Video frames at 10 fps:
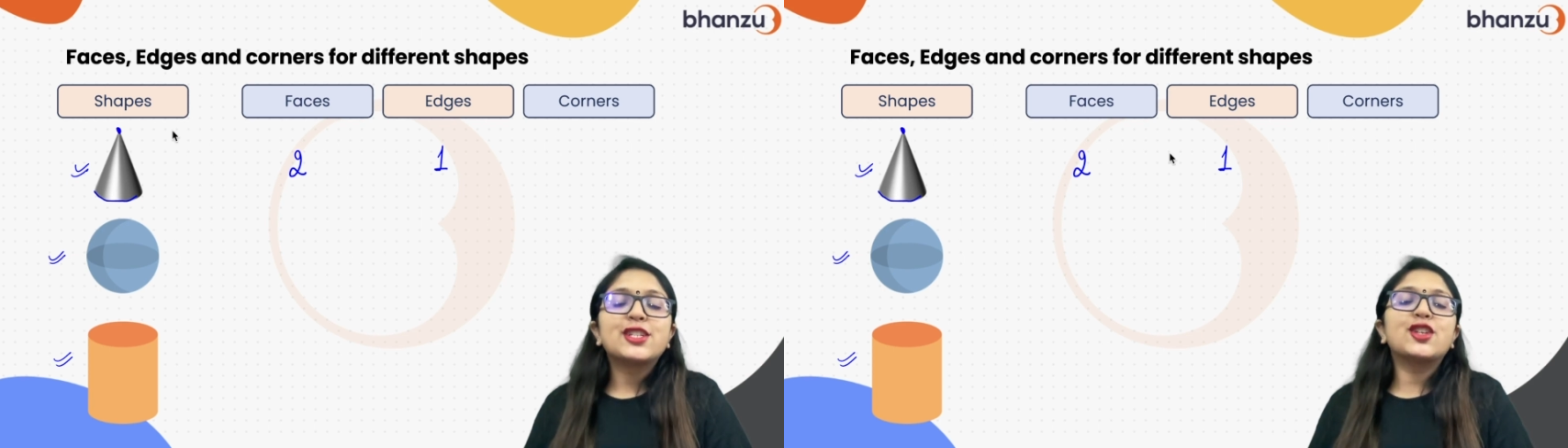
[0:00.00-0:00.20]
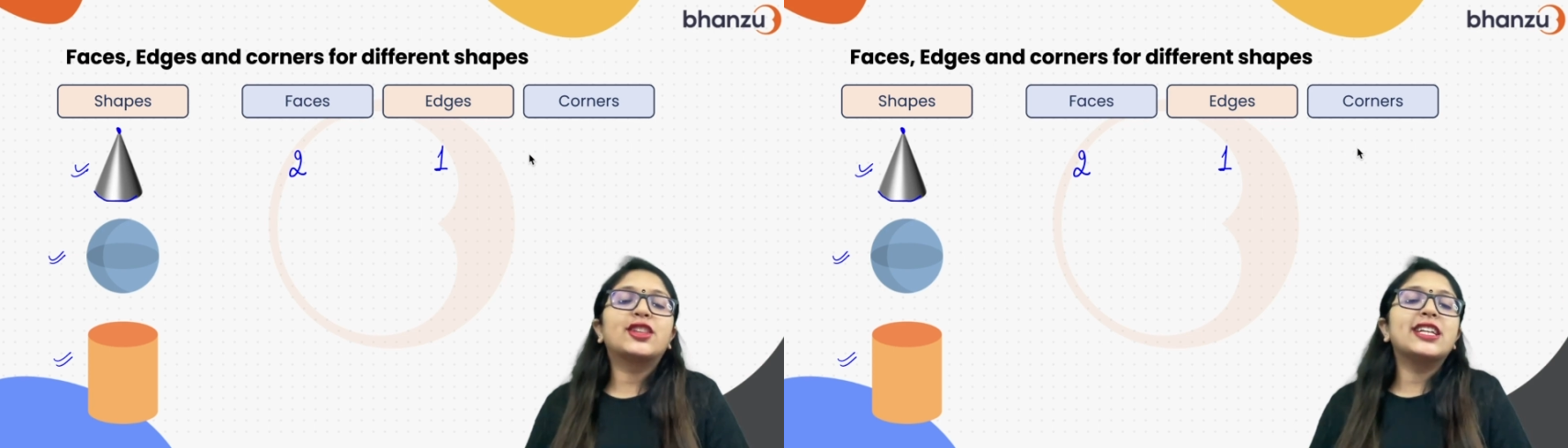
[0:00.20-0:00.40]

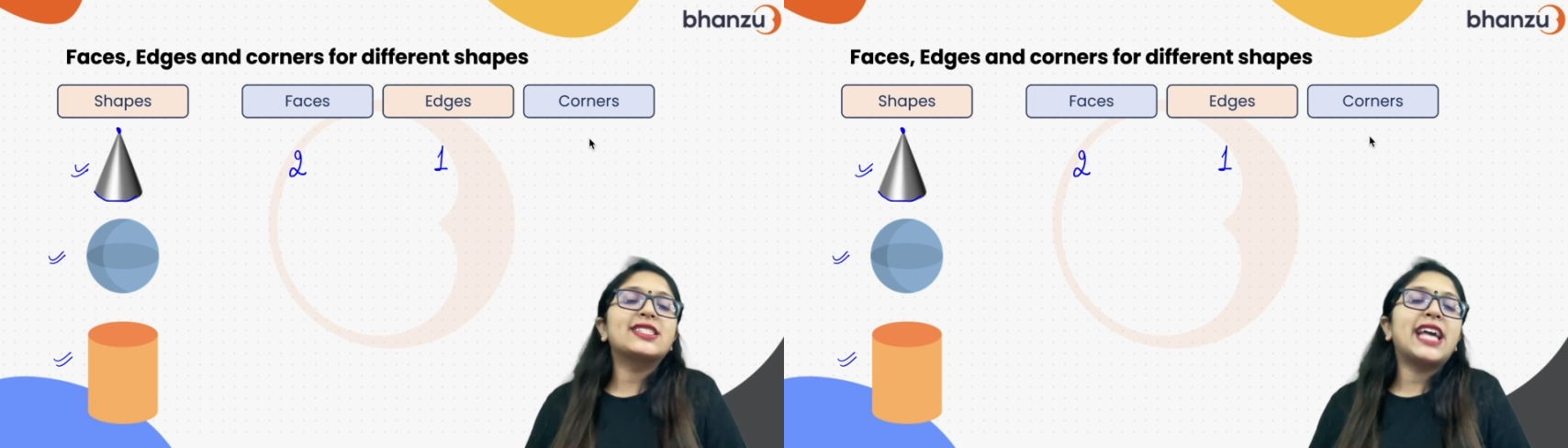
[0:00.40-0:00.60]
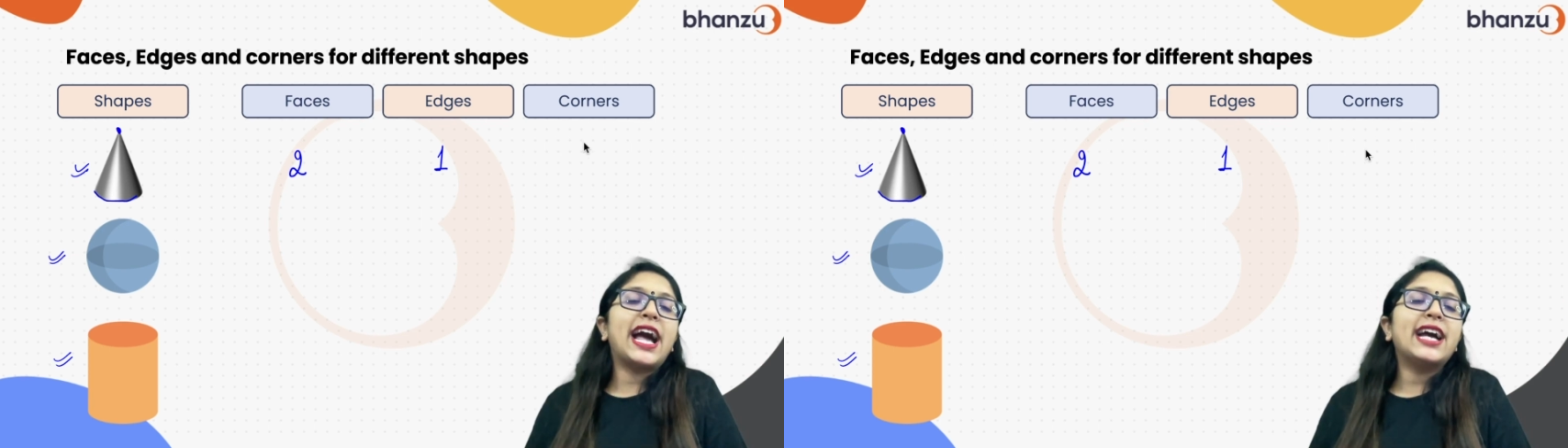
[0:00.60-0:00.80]
So
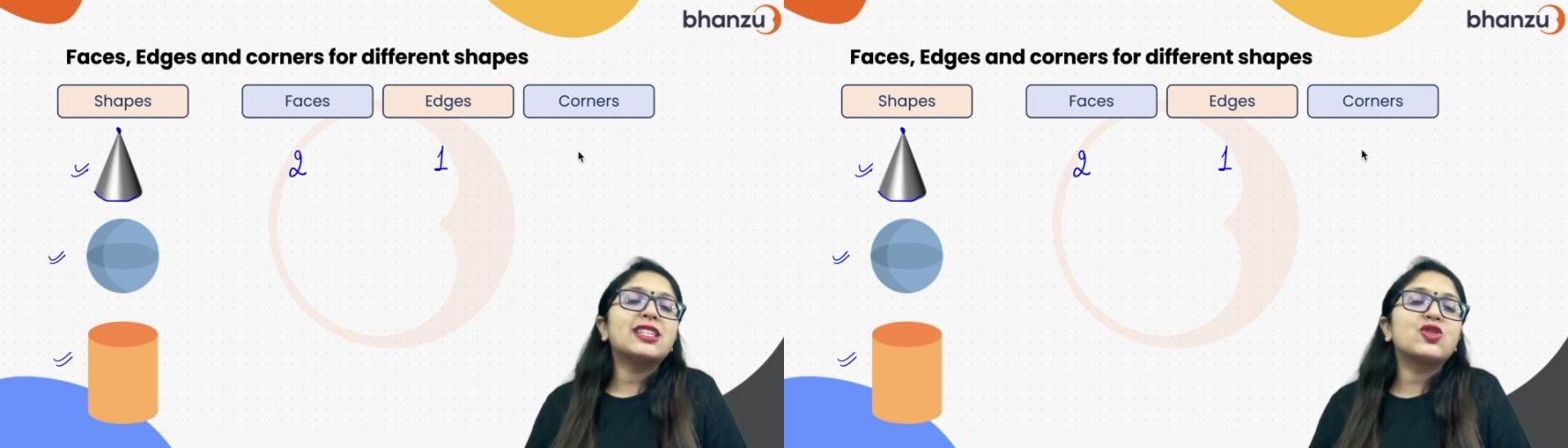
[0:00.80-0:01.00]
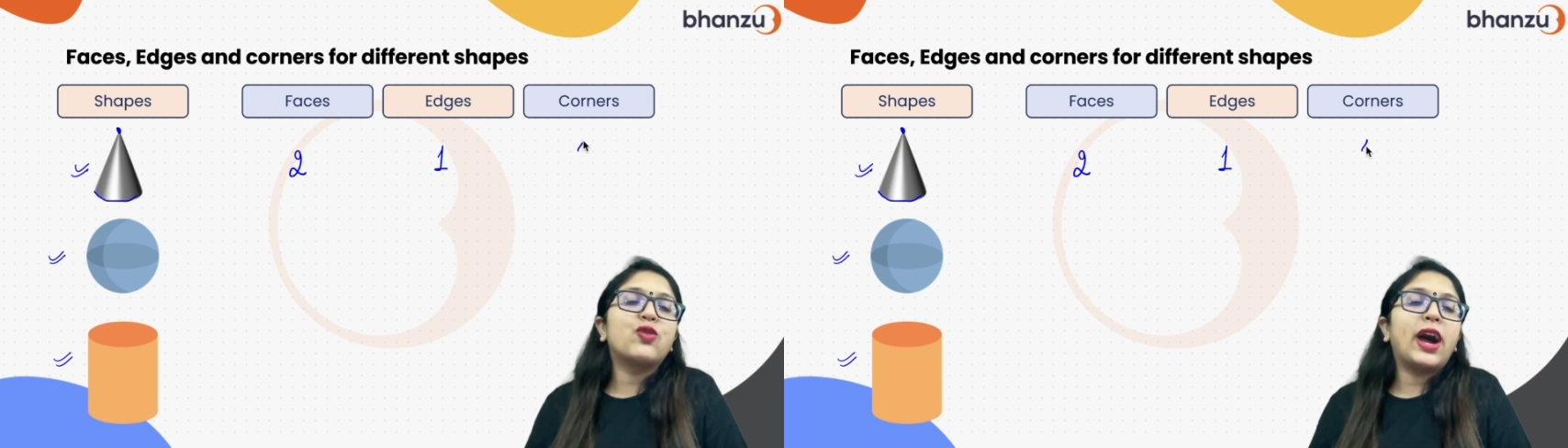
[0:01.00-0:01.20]
this
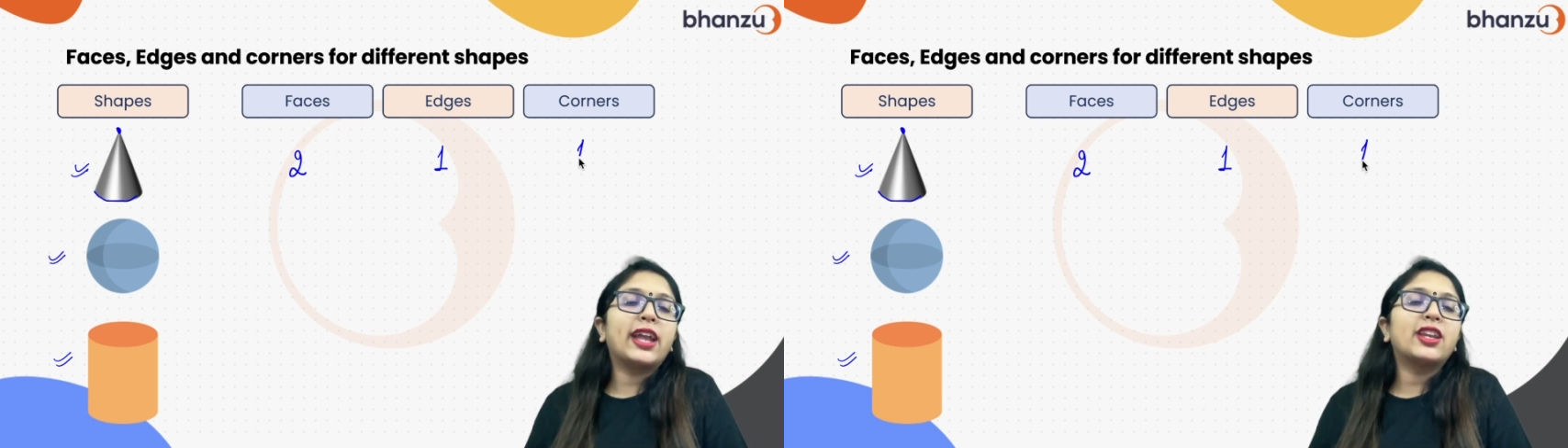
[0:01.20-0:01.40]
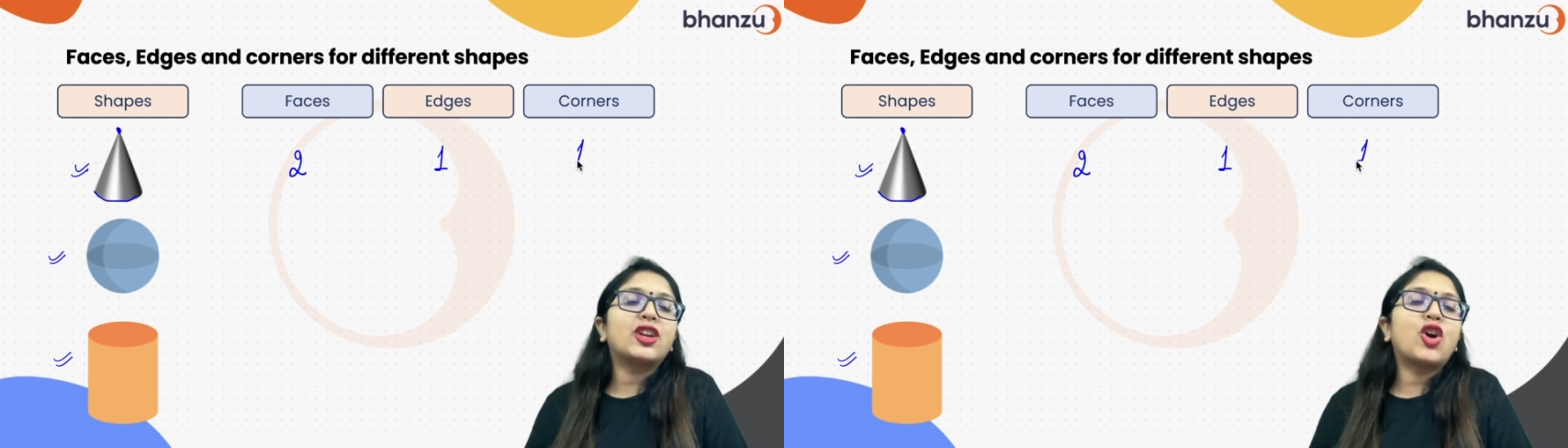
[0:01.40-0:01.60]
has
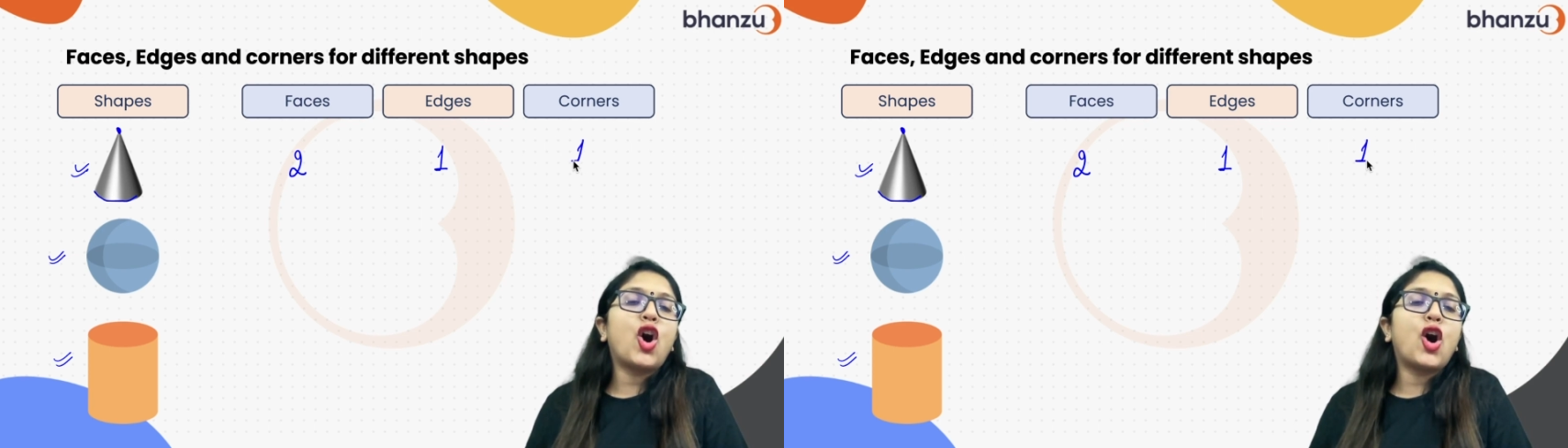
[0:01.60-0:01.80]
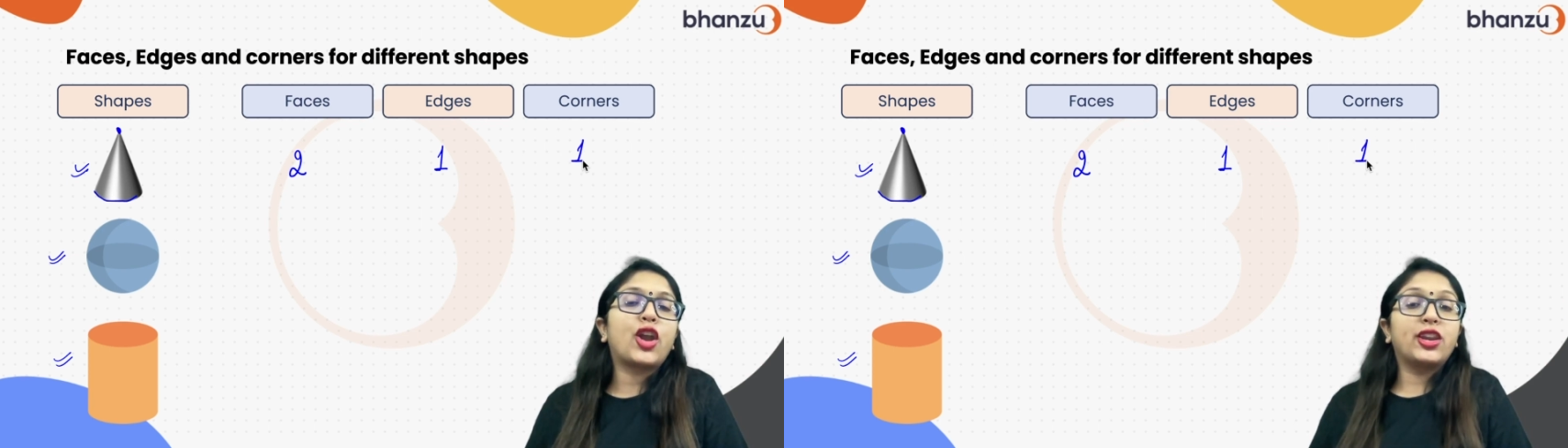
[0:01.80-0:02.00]
one
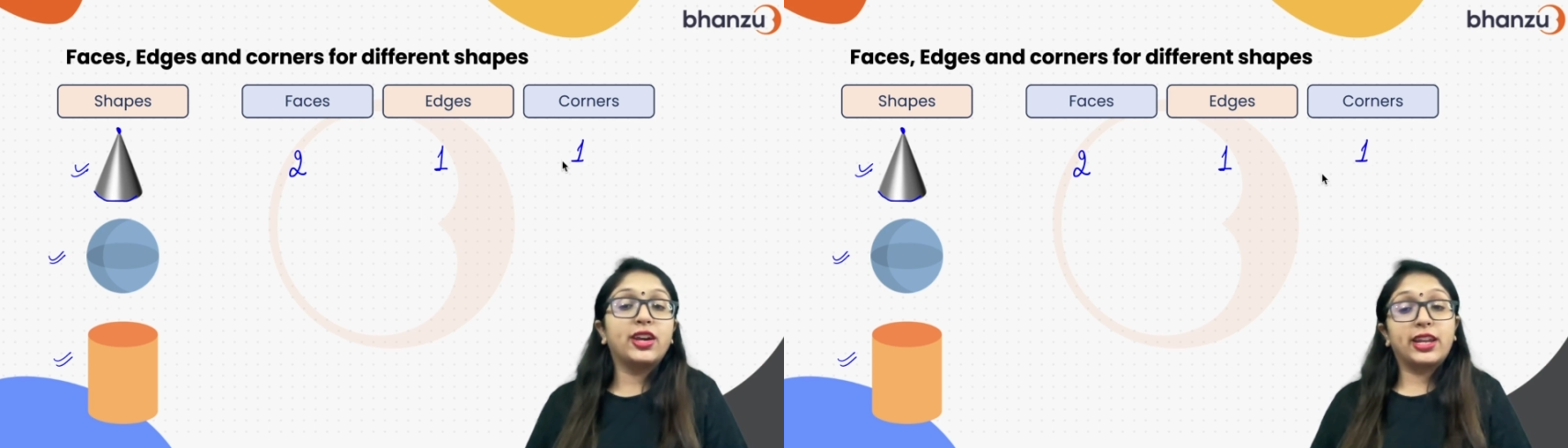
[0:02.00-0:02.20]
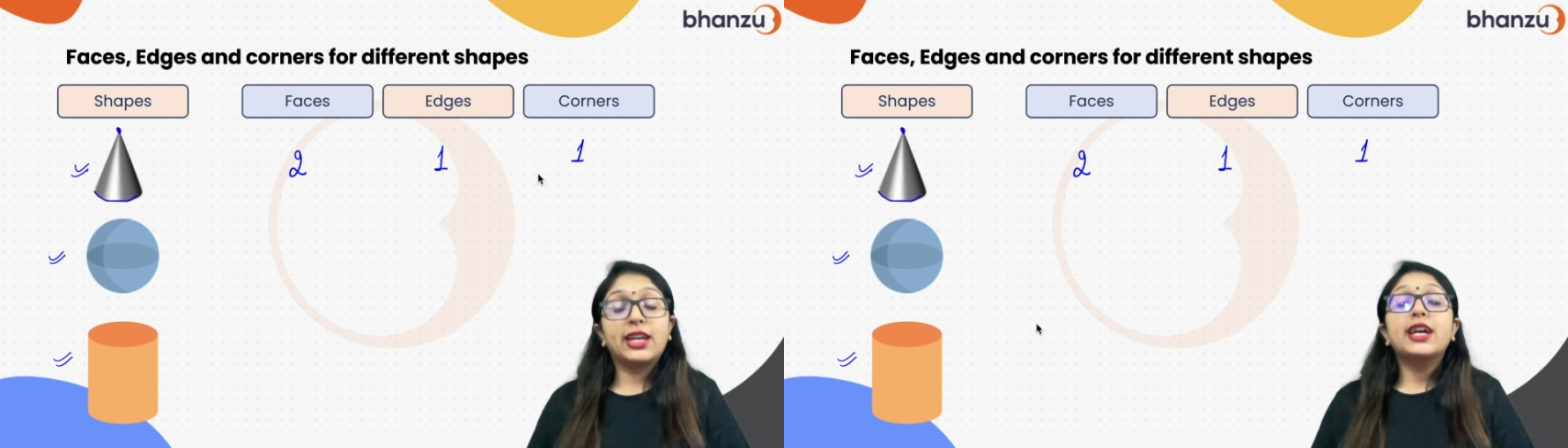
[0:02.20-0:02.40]

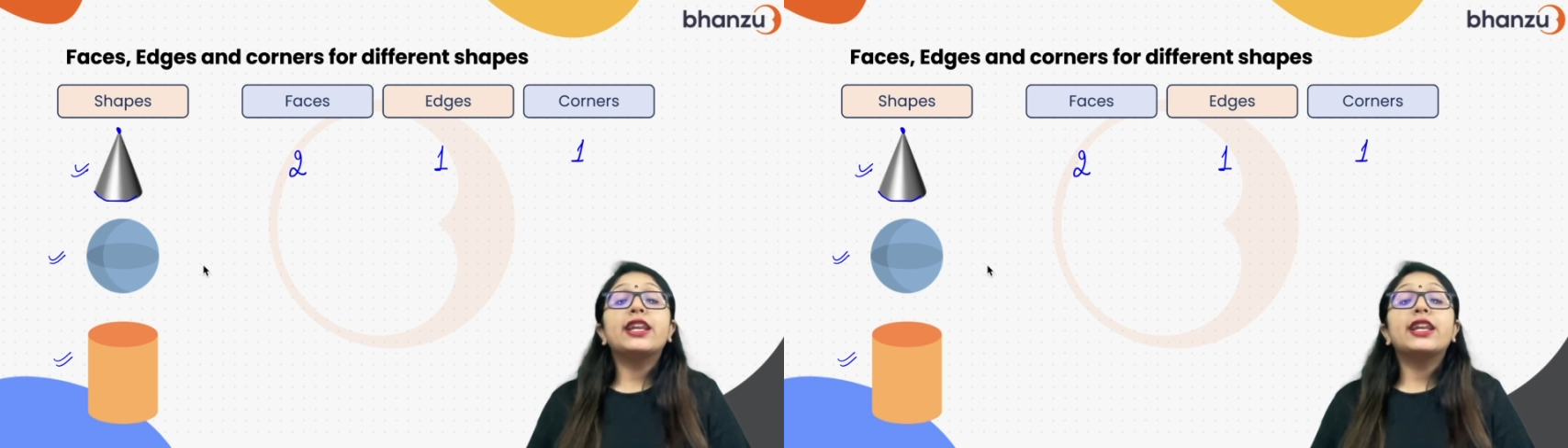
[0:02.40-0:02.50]
corner.